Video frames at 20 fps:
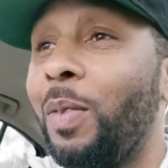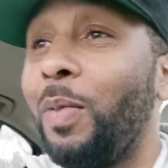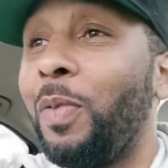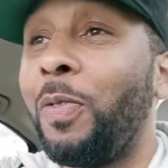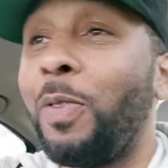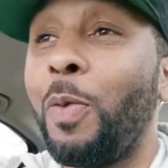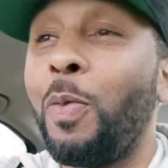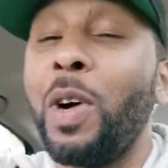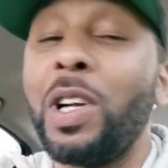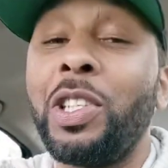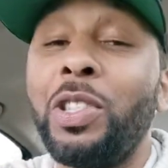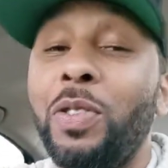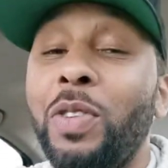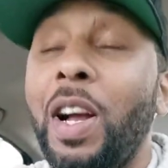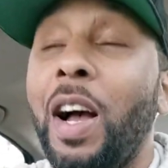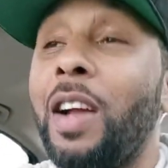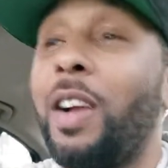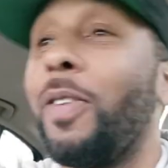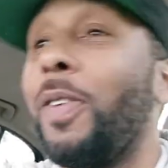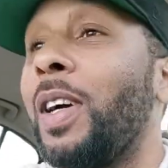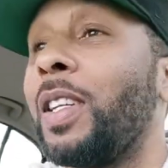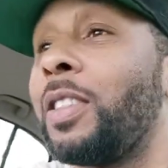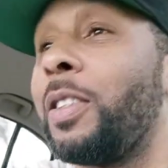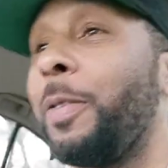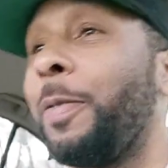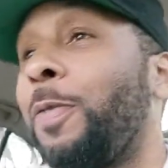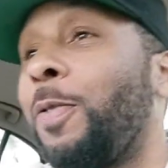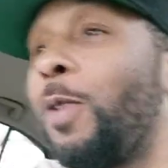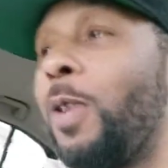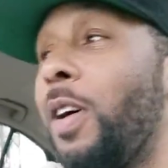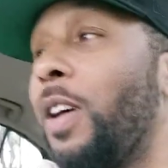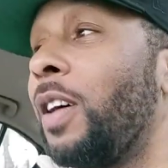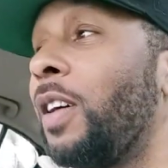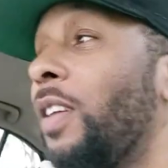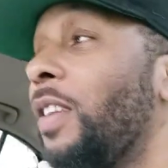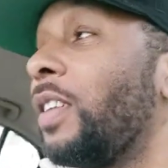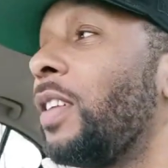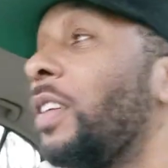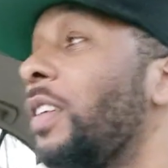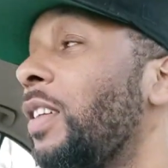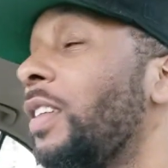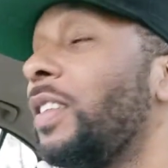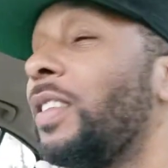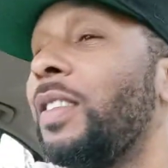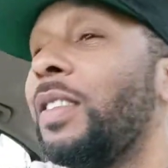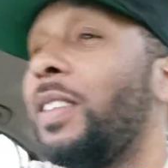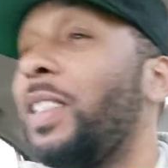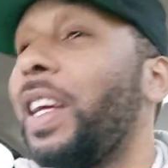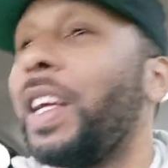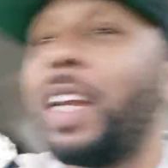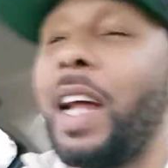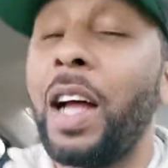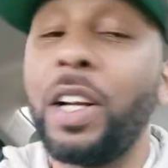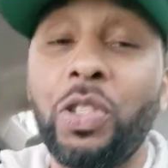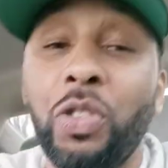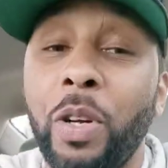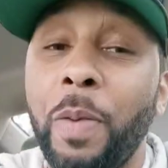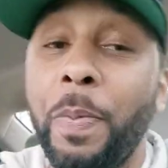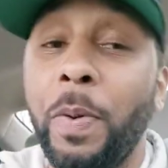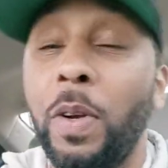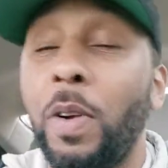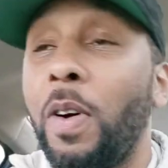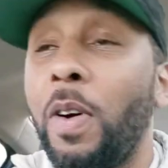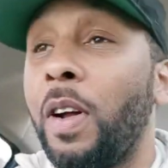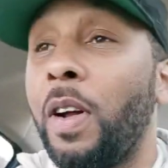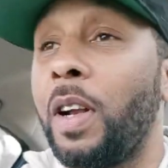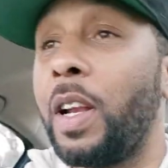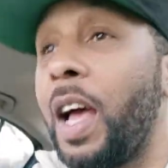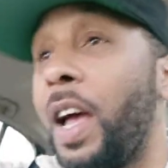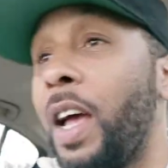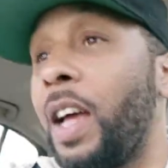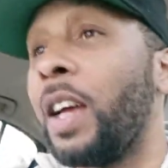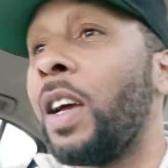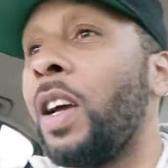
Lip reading: For what you got arrested for, they not tripping on that.